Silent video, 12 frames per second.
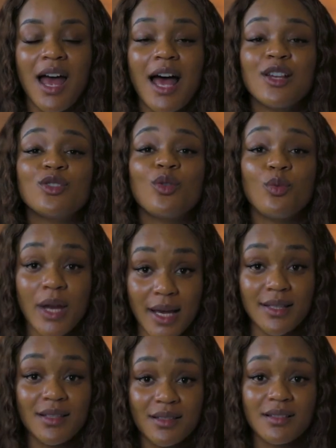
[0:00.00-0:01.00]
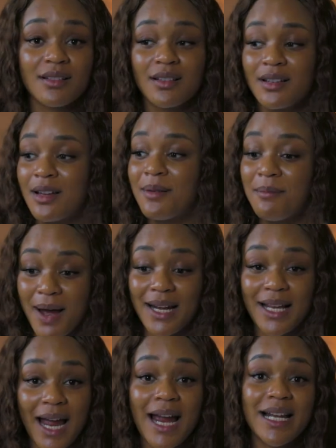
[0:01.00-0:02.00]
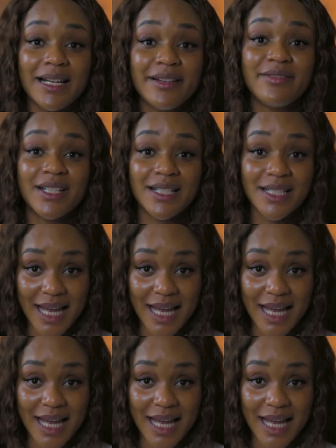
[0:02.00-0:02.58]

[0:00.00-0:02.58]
And so yes, mankind lived in